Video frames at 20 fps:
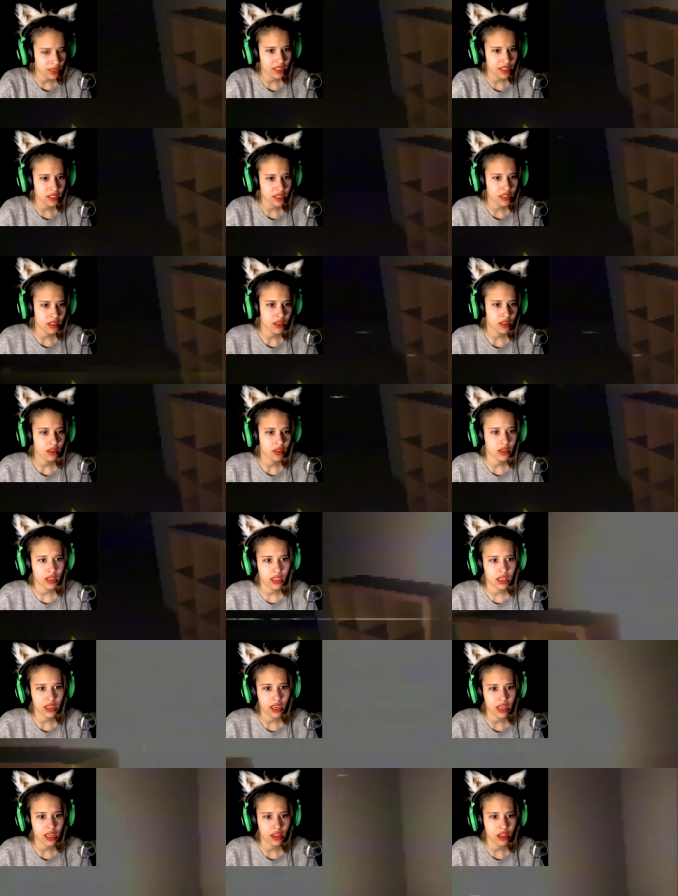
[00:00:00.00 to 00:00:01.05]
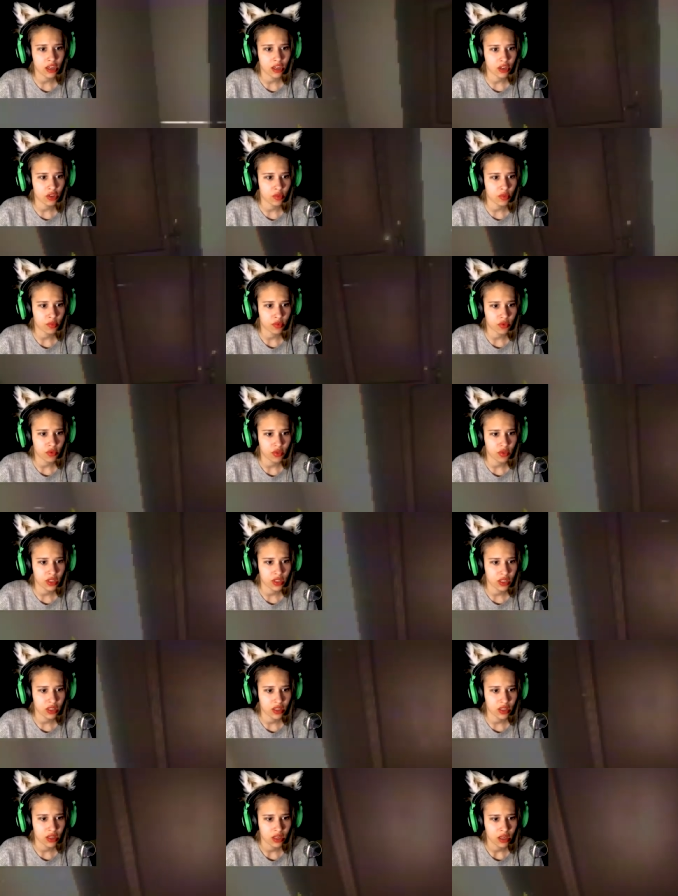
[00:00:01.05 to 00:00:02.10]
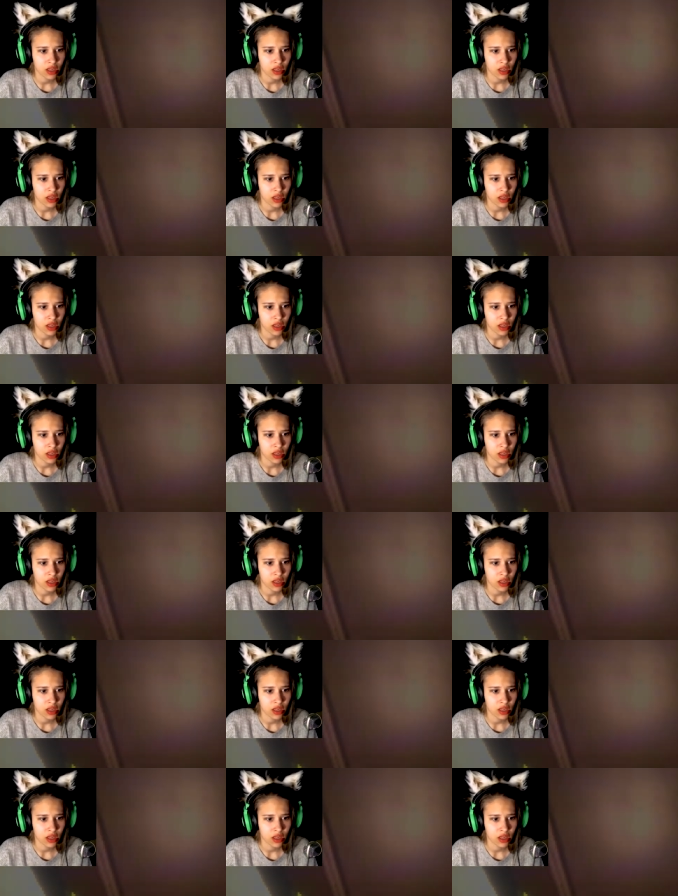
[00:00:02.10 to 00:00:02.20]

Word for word: please? Okay, enter to proceed.